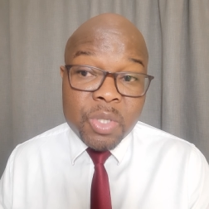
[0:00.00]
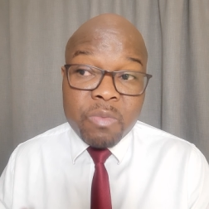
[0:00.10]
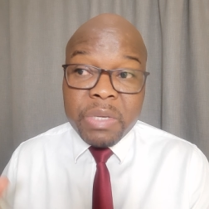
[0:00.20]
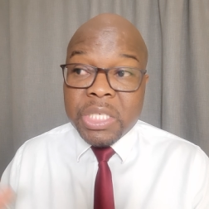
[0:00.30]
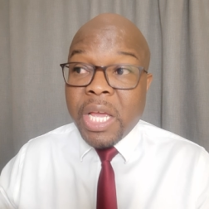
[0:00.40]
to
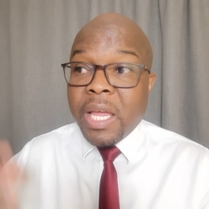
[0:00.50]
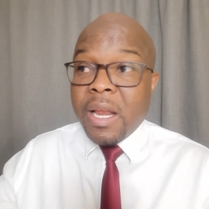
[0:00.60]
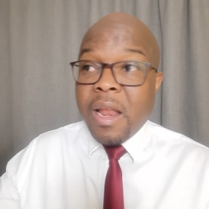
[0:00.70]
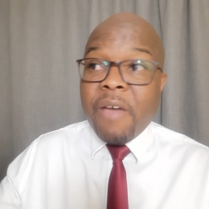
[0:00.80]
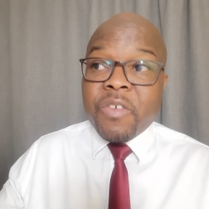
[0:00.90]
be
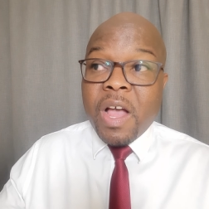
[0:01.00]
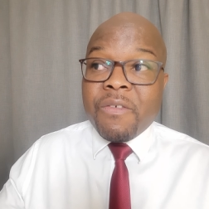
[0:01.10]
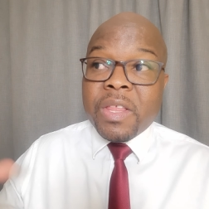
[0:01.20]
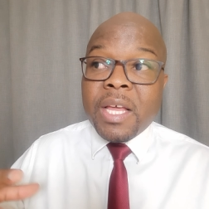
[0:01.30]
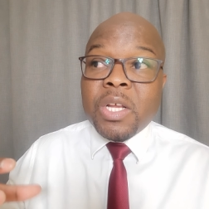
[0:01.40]
taking life
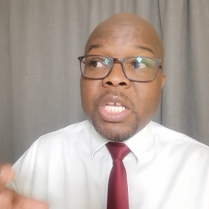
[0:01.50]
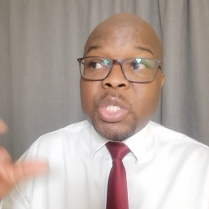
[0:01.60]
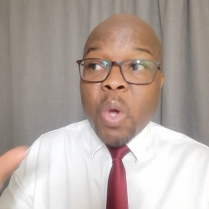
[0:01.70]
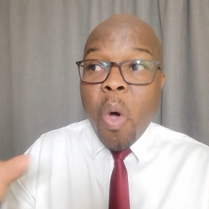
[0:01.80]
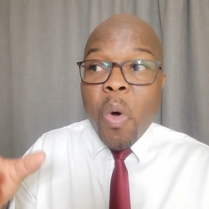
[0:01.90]
cover that
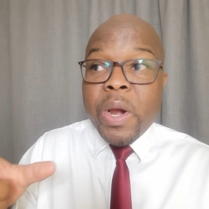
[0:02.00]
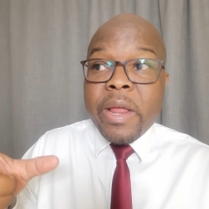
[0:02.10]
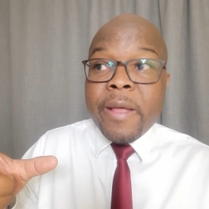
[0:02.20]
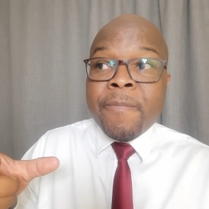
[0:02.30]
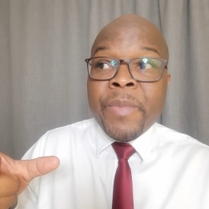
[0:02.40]
it's
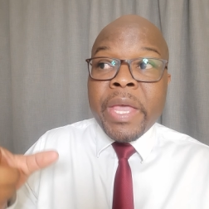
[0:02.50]
only